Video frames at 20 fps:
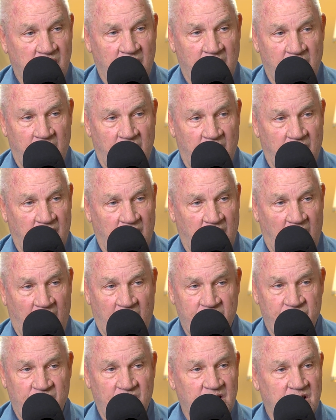and
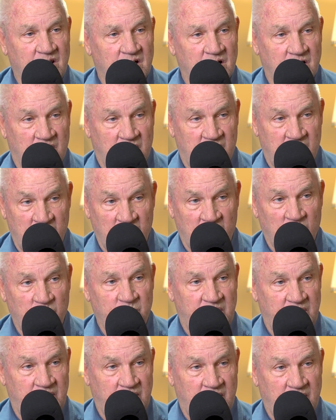I think it'd kill
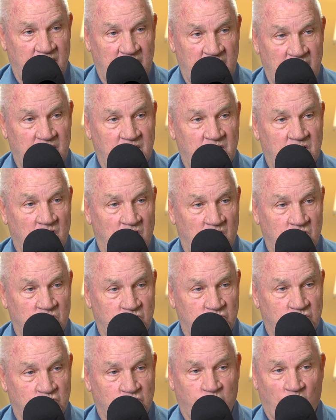me to eat
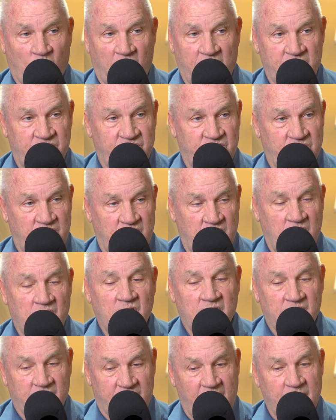those twice a,
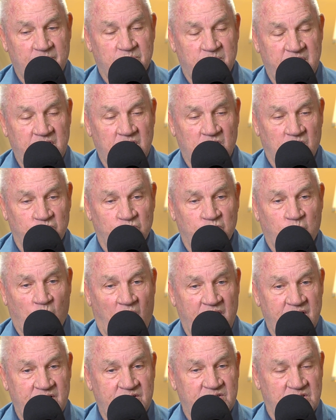that meal
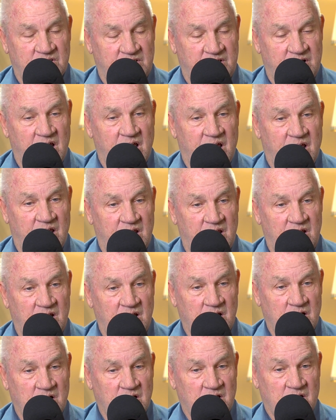twice a day
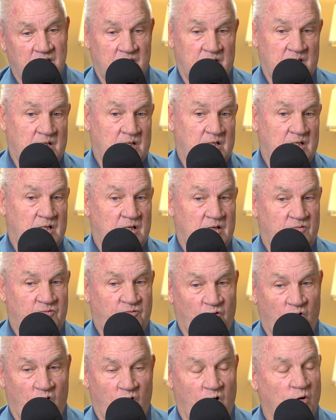
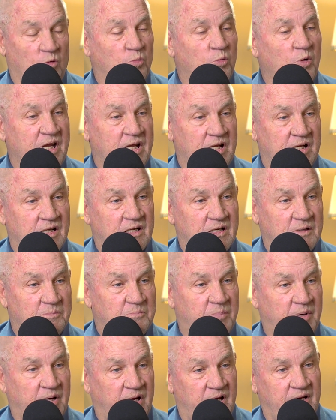for a week.
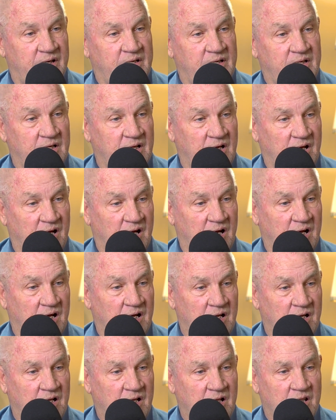But uh,
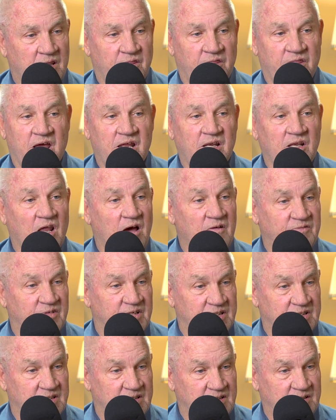they love
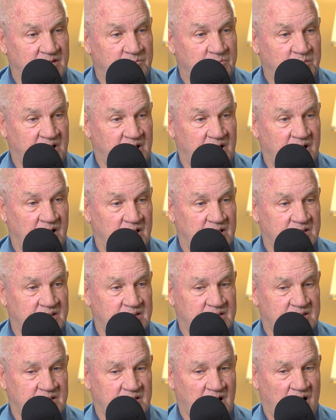it
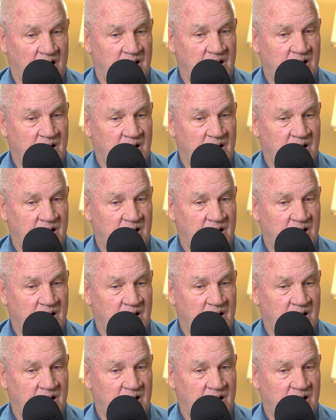because